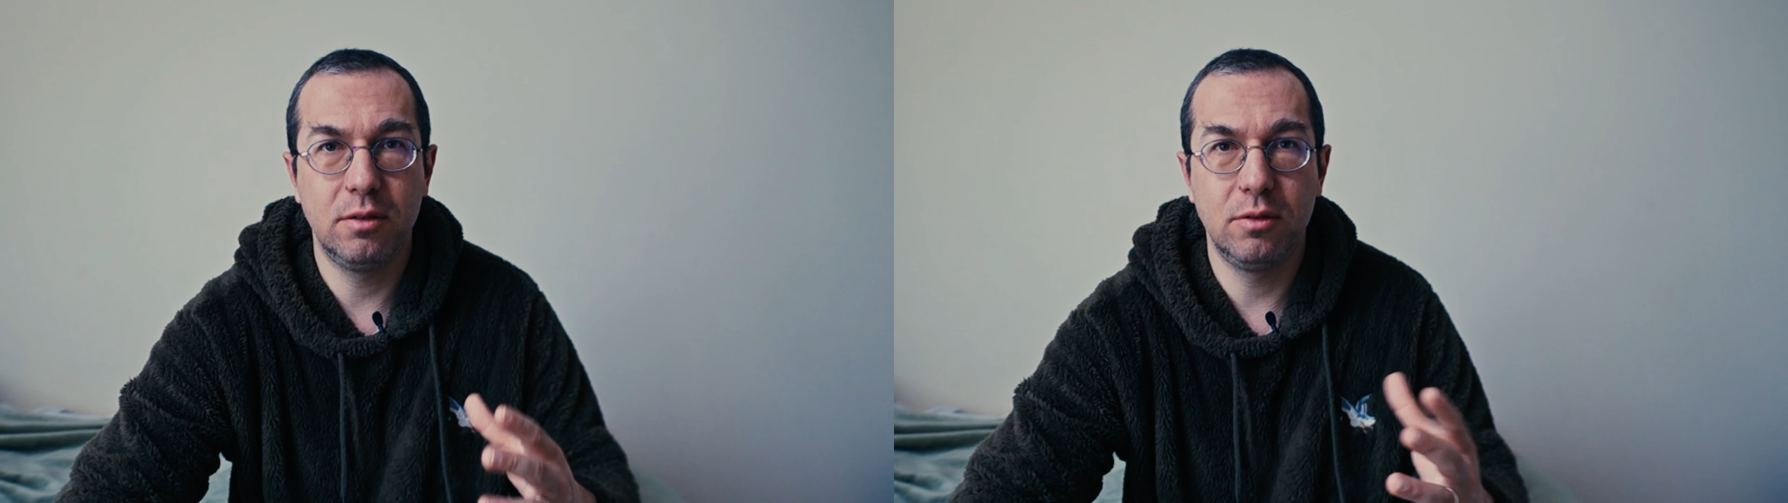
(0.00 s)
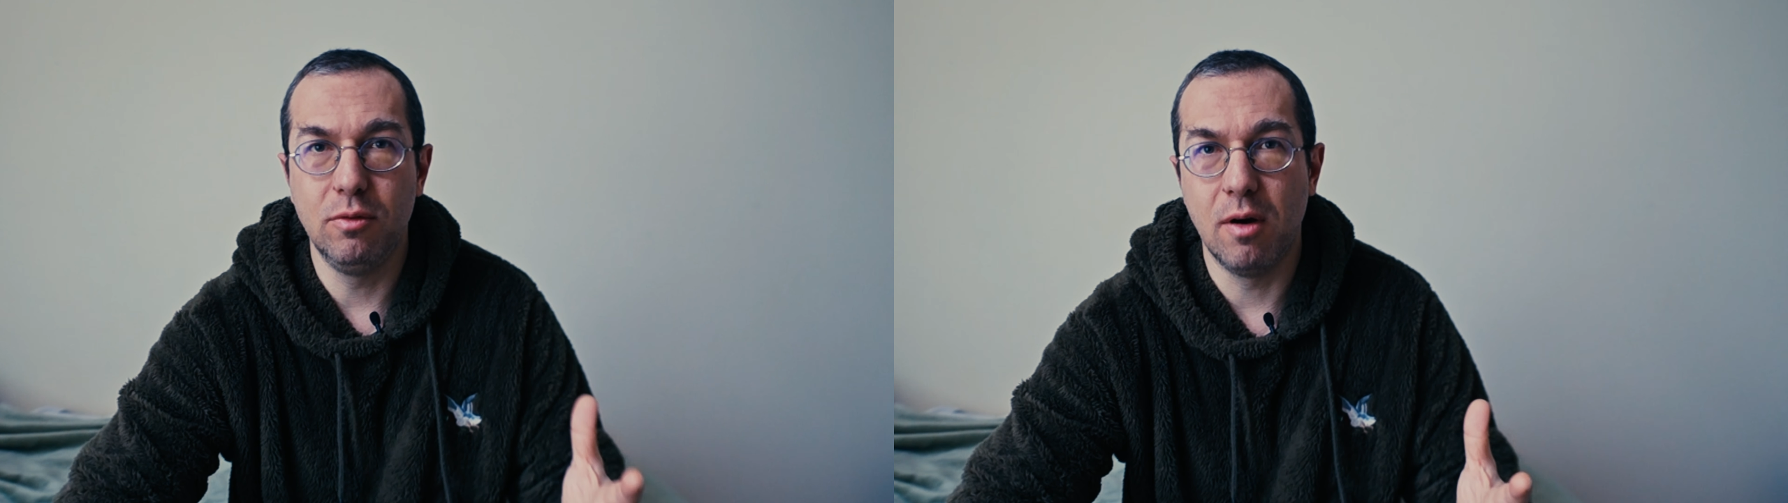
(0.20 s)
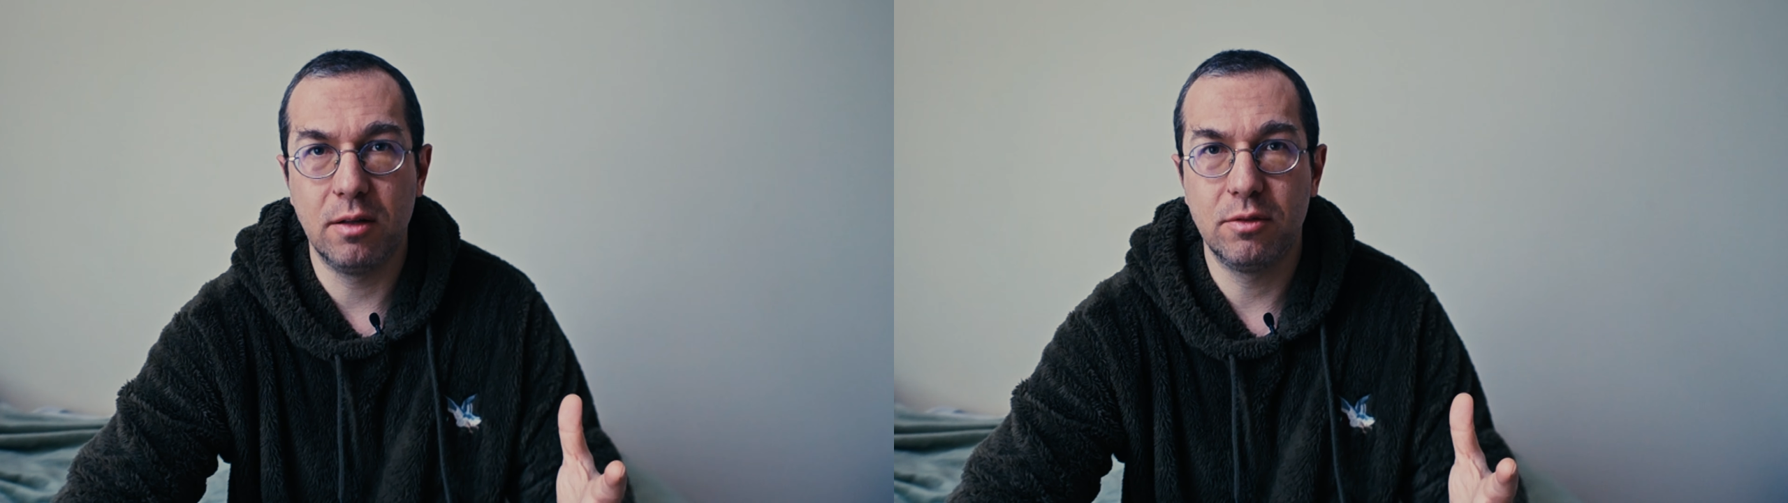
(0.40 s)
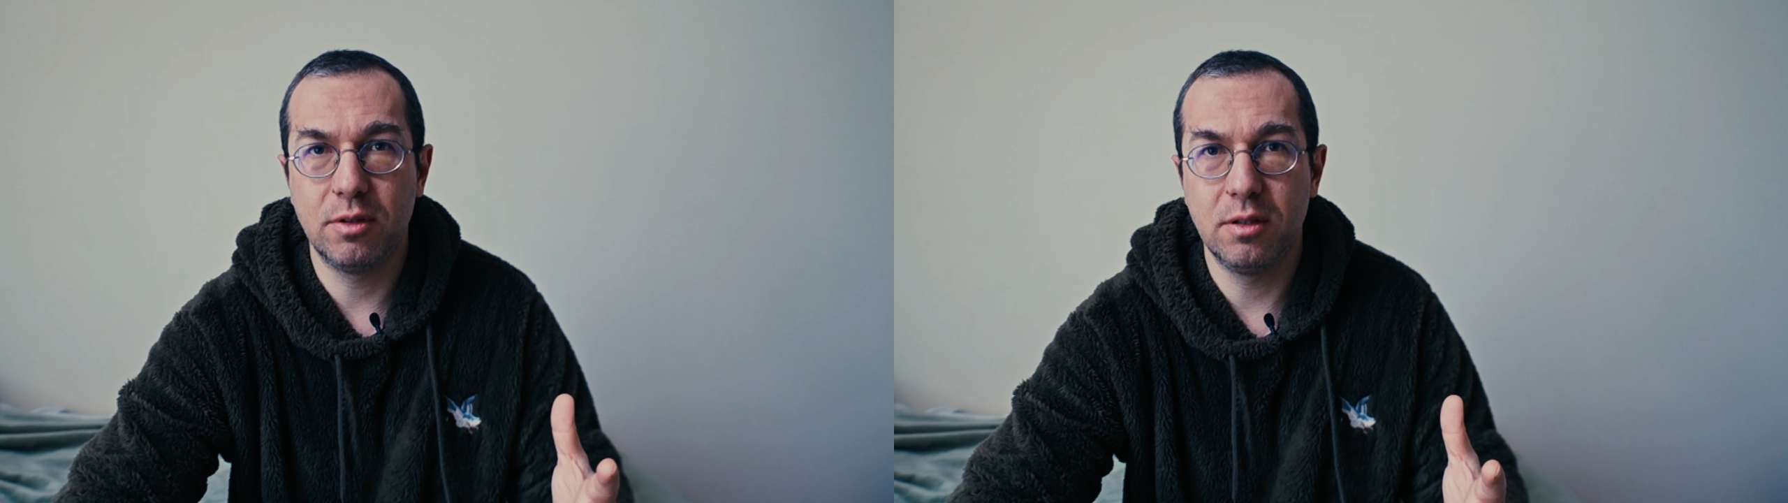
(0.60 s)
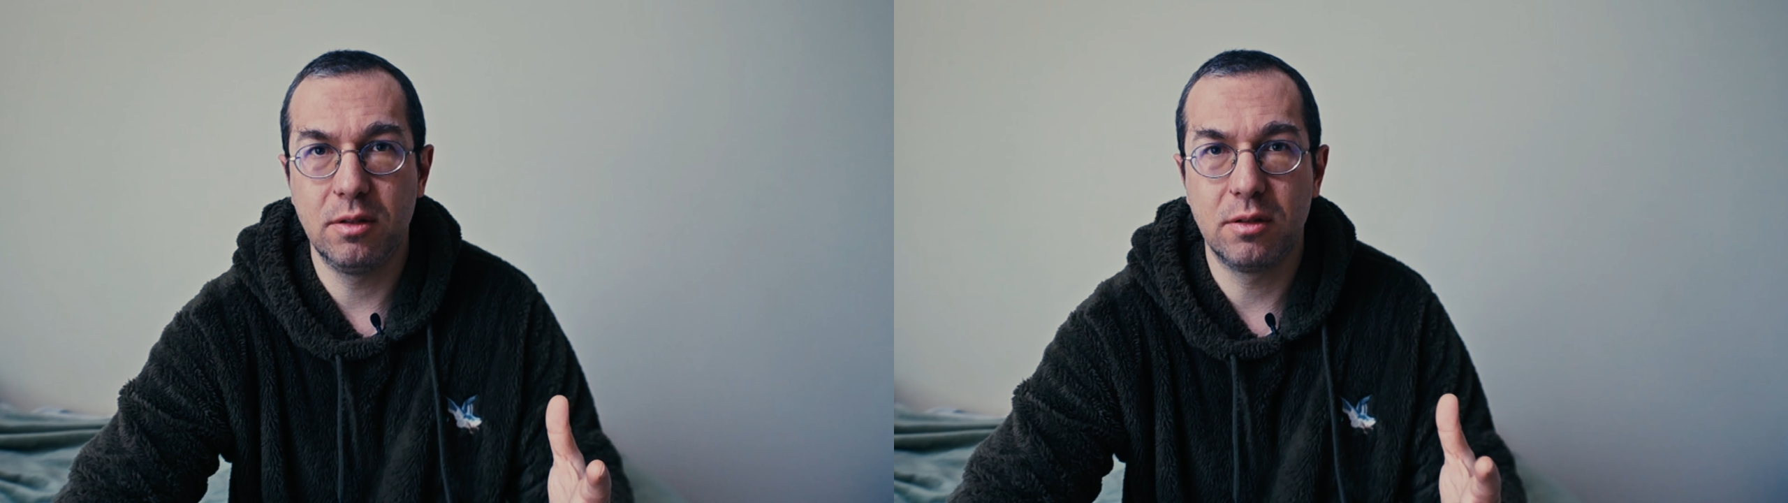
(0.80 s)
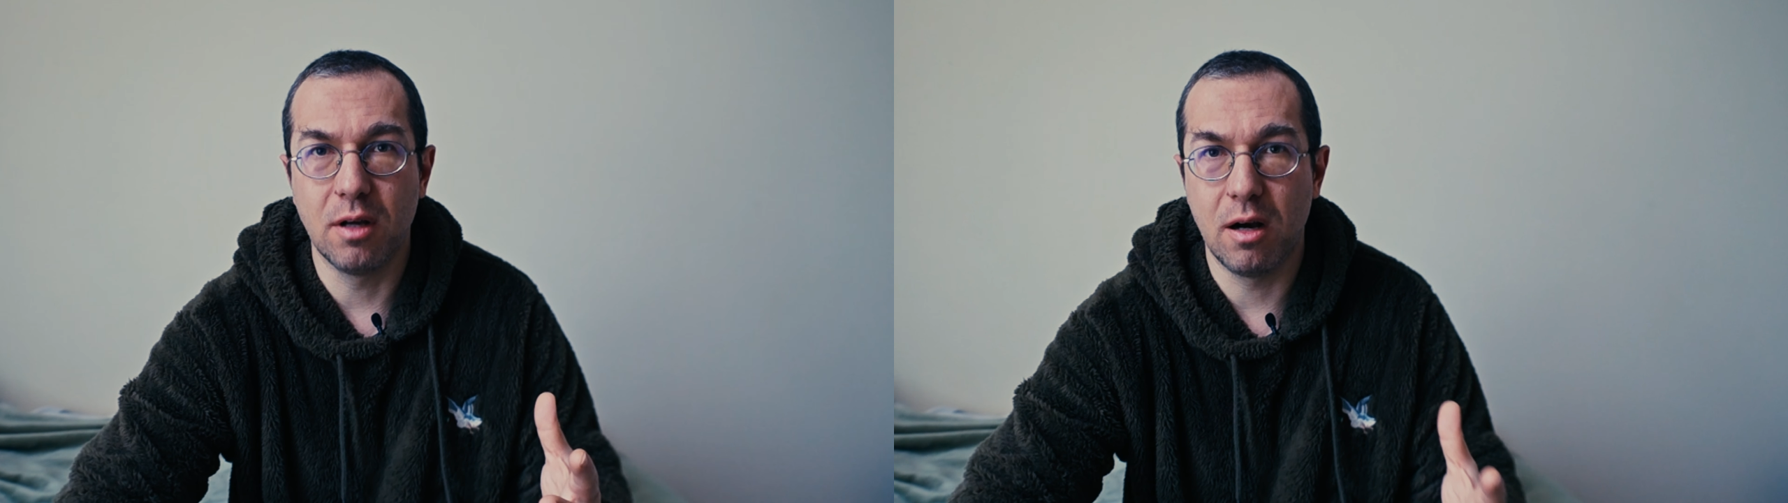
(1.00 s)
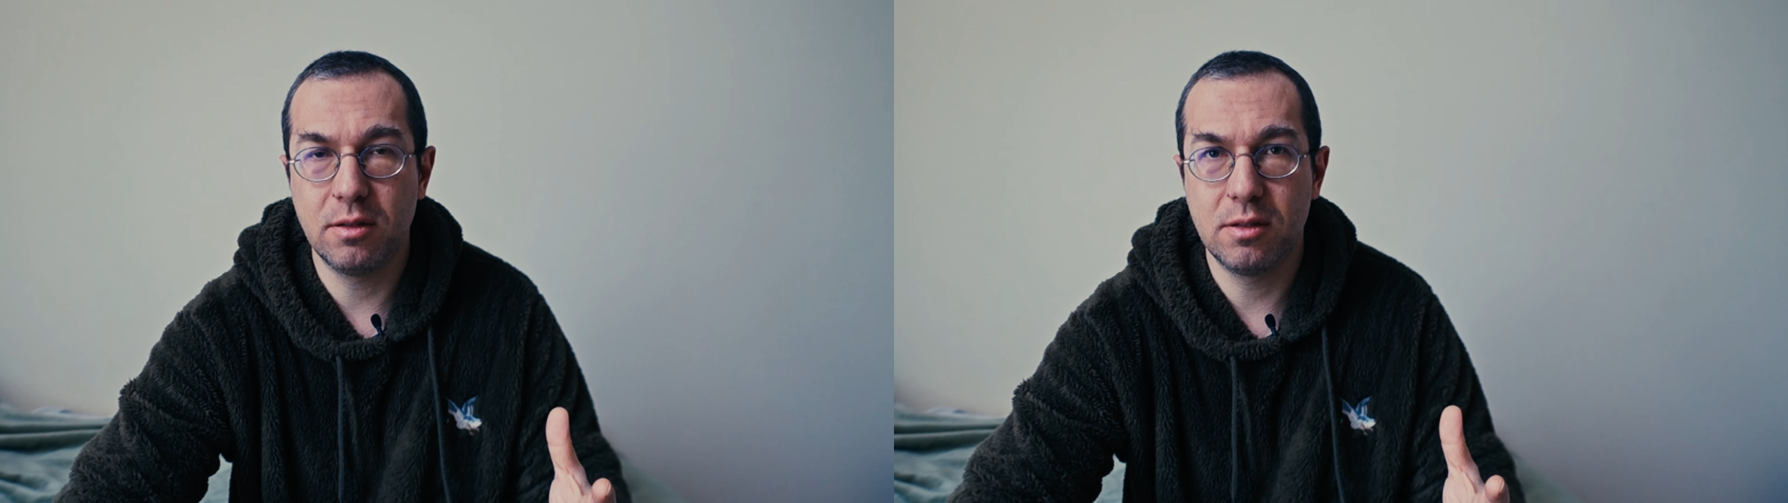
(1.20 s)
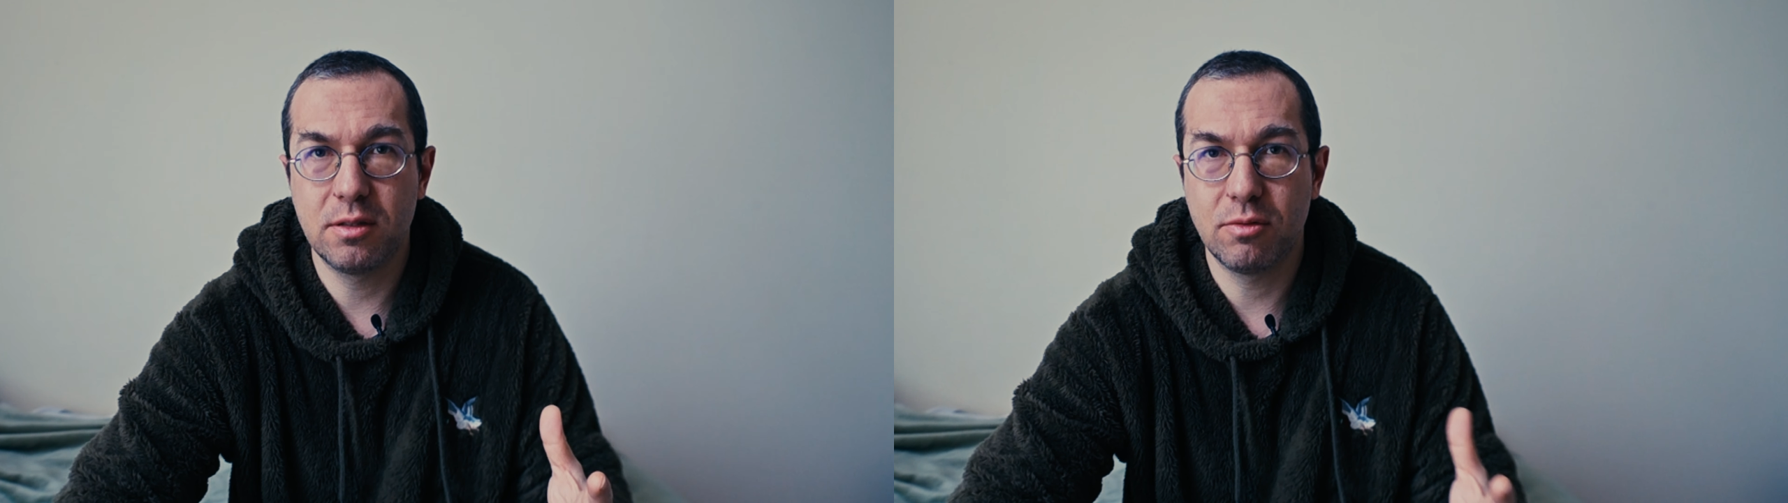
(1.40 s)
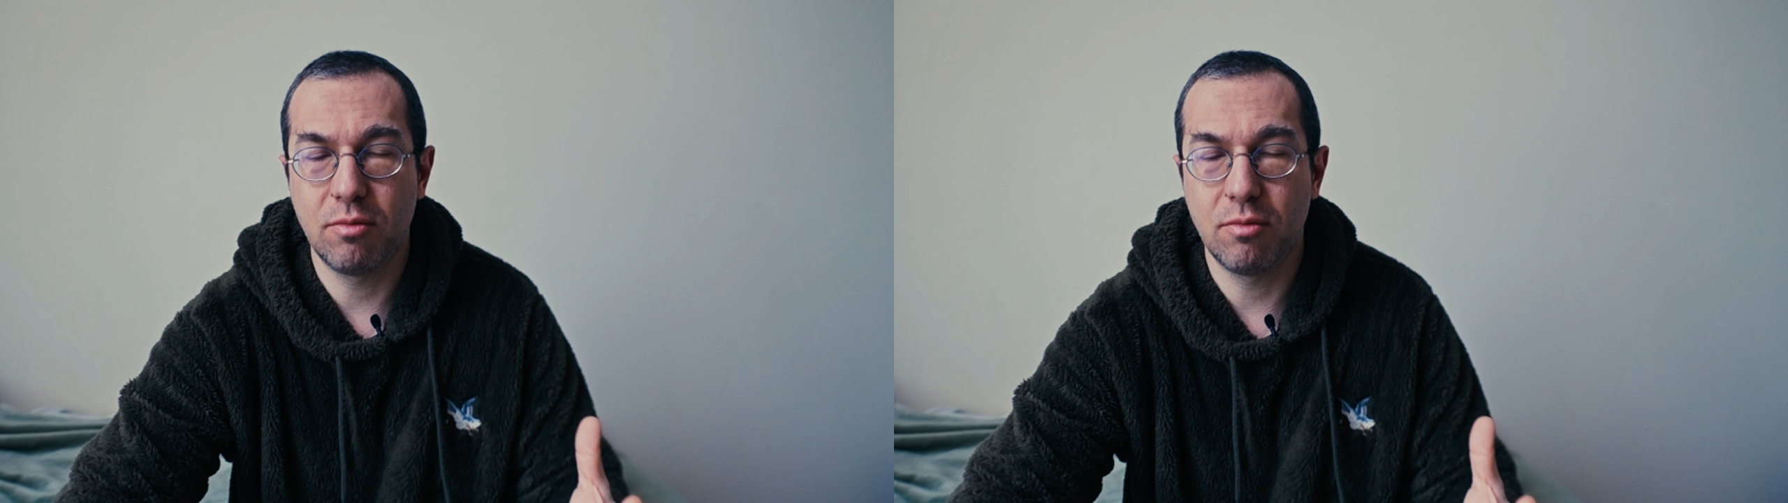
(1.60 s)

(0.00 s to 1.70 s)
$200,